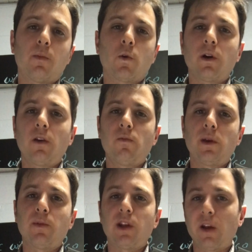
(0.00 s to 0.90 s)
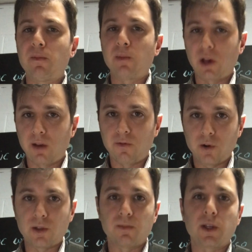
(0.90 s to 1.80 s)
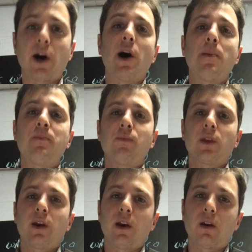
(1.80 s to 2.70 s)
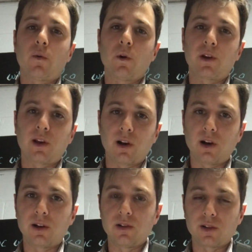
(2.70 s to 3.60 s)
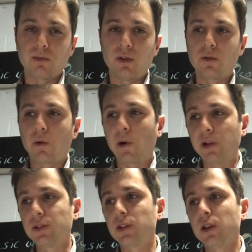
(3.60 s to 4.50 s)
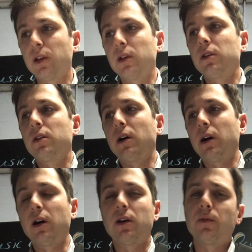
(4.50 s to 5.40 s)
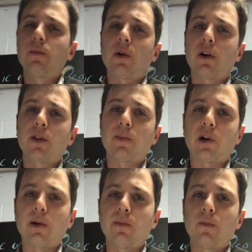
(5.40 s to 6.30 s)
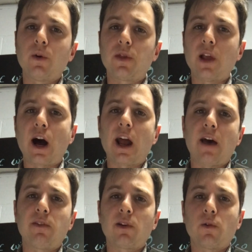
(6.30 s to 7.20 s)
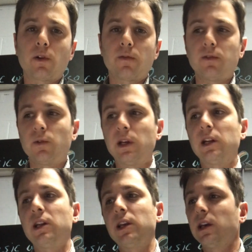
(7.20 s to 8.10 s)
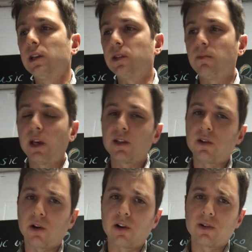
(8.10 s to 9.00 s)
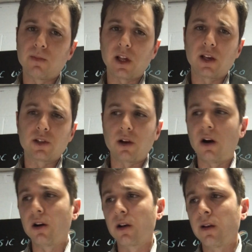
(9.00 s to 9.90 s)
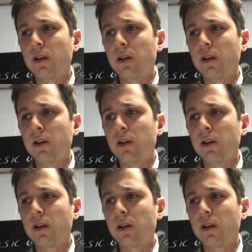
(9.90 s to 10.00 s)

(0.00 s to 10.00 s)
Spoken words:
or even people that have been playing for some time and are working on some new chords. Part of the problem with not having chord fluidity is it makes it hard to play a song